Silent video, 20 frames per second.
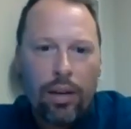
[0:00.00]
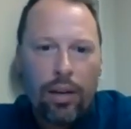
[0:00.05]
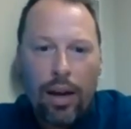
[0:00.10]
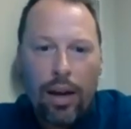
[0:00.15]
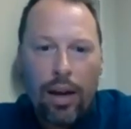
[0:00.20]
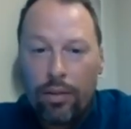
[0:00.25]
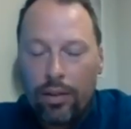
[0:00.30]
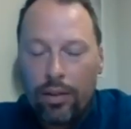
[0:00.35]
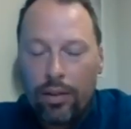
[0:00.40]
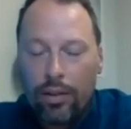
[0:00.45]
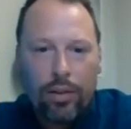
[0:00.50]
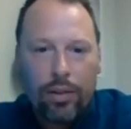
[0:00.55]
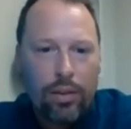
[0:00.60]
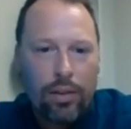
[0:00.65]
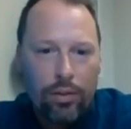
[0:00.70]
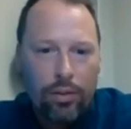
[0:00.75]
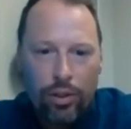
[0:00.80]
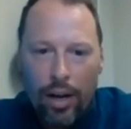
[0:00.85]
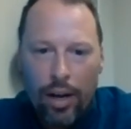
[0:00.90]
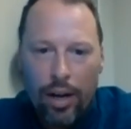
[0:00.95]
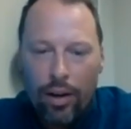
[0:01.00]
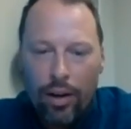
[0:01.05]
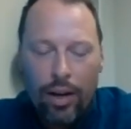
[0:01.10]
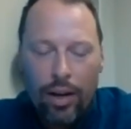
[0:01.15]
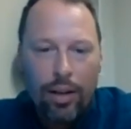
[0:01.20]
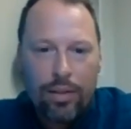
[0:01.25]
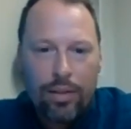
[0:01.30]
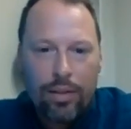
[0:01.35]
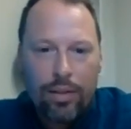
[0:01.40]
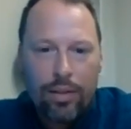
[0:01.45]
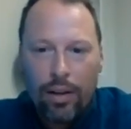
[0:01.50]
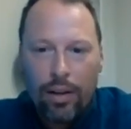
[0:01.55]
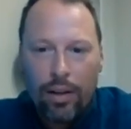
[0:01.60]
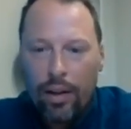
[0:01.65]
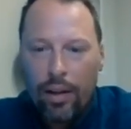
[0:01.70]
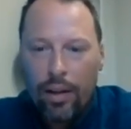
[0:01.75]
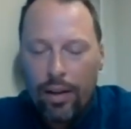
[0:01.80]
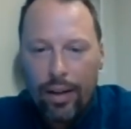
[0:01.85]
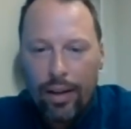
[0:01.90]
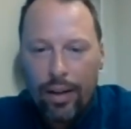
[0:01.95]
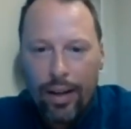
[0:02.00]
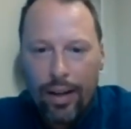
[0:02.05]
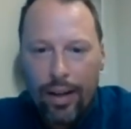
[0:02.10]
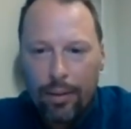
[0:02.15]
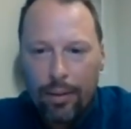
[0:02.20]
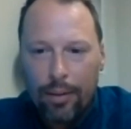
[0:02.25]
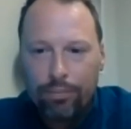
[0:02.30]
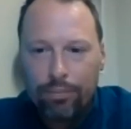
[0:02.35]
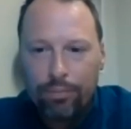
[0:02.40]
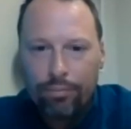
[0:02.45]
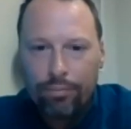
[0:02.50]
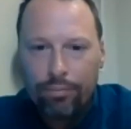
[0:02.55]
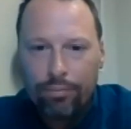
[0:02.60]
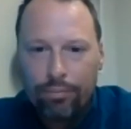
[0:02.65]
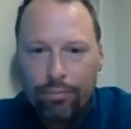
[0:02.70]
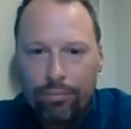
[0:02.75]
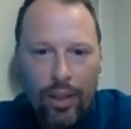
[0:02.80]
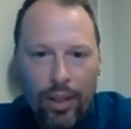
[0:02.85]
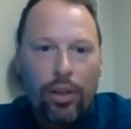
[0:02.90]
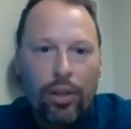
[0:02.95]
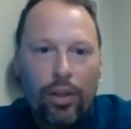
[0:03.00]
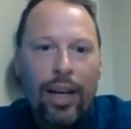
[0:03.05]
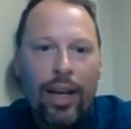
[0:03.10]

Is it sharing? Is it, is there